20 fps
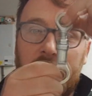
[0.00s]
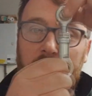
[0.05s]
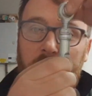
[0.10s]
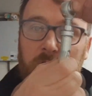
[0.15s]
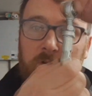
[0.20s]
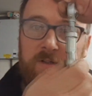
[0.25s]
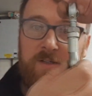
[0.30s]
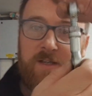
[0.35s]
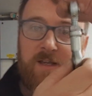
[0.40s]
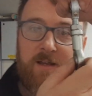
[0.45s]
do
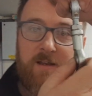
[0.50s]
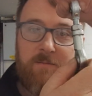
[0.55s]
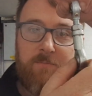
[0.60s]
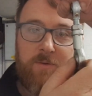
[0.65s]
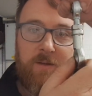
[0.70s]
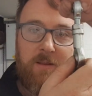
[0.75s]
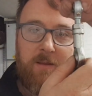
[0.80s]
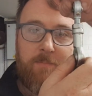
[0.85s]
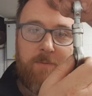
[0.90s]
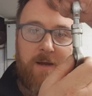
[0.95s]
not sit
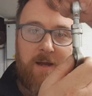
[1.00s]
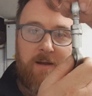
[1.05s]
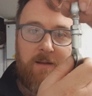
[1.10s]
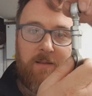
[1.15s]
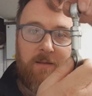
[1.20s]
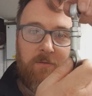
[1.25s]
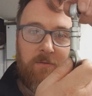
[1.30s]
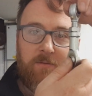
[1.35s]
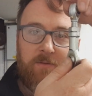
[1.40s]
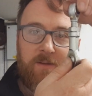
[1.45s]
completely
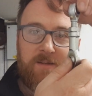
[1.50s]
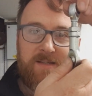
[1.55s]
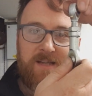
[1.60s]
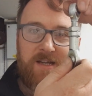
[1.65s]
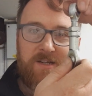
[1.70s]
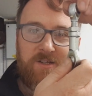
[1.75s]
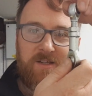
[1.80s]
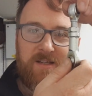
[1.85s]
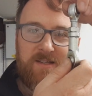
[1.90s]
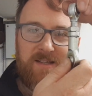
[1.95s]
parallel. There's
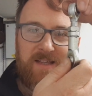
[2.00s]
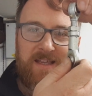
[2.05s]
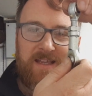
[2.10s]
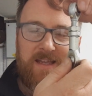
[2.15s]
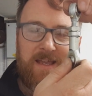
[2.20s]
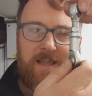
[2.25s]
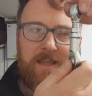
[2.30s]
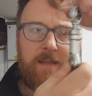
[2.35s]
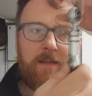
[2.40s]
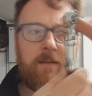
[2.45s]
actually a slight
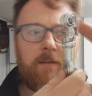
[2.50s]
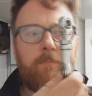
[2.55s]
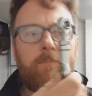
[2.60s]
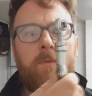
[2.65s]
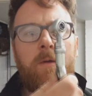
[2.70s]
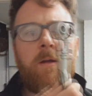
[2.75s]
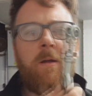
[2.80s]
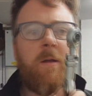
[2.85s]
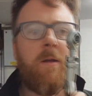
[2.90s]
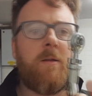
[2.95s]
kink in them.
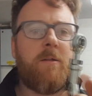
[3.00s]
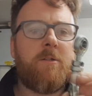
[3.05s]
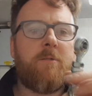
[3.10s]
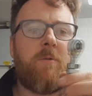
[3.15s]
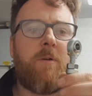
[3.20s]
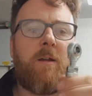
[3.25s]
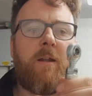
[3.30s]
So we're